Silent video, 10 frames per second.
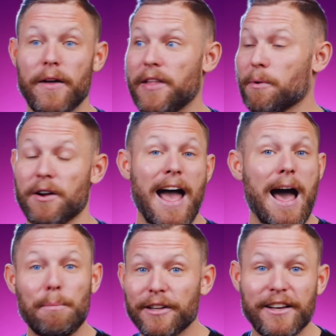and they were
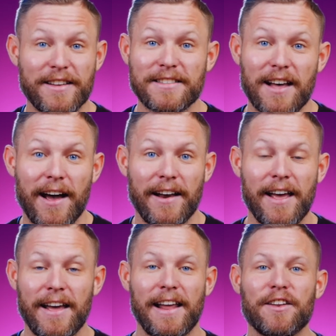happily gonna sign
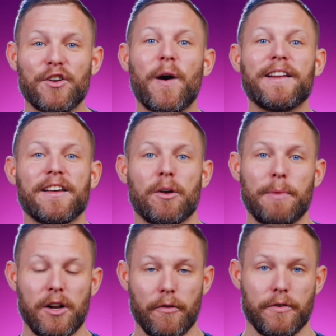and had no idea they're
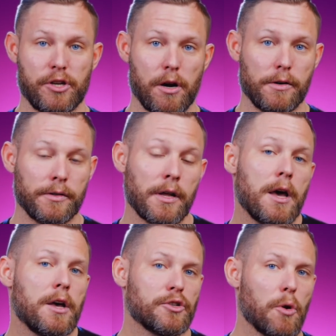being overcharged.
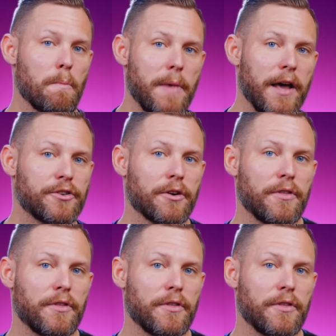So make sure